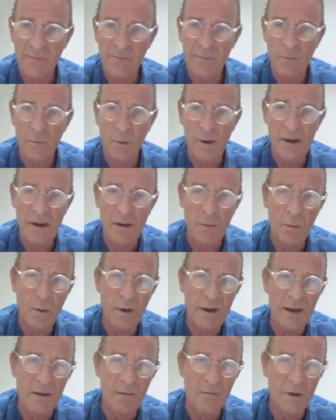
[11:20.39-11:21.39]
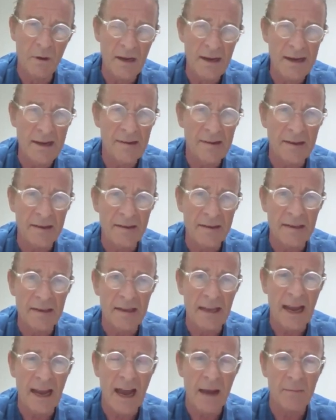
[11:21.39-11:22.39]
we release into
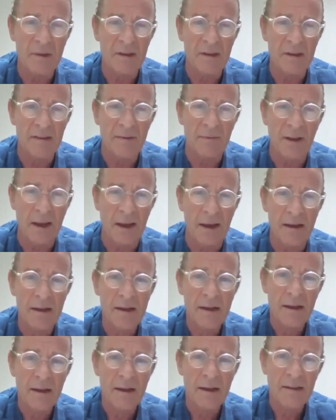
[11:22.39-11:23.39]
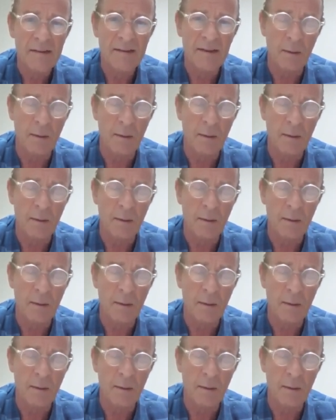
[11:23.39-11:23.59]
the atmosphere, some